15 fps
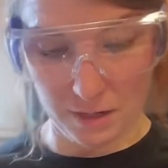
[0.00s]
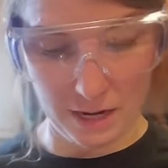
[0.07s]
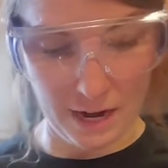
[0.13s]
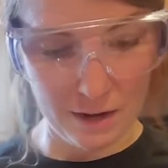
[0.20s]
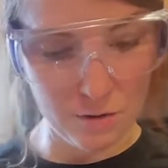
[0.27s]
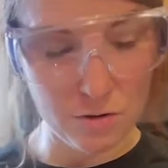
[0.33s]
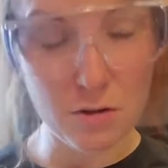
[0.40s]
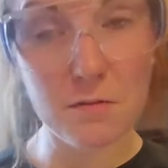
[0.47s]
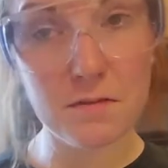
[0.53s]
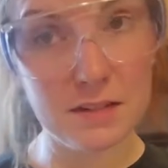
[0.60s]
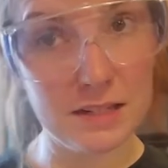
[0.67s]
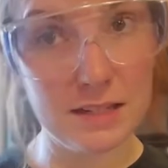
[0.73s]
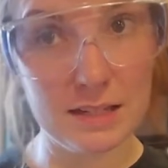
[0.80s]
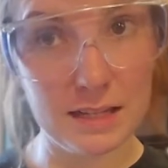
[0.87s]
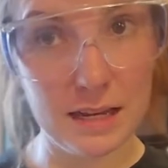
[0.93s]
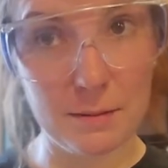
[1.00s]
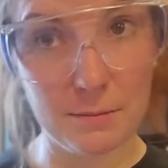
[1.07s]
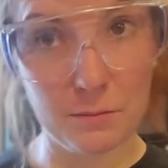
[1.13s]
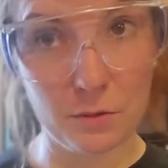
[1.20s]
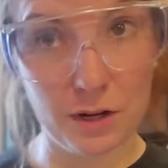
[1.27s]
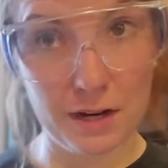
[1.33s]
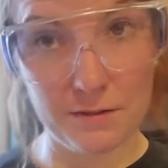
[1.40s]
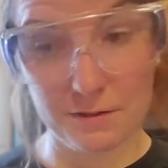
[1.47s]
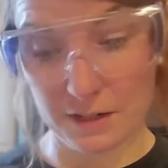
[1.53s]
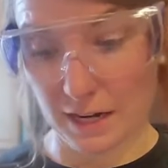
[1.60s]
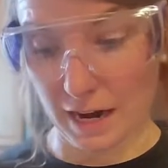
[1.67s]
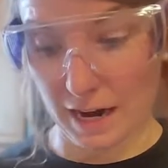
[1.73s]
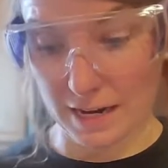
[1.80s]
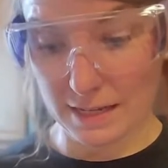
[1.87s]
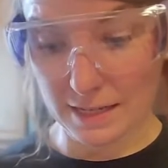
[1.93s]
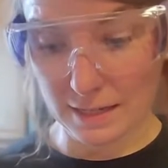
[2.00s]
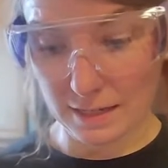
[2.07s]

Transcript: I don't know if it's the same way for guys,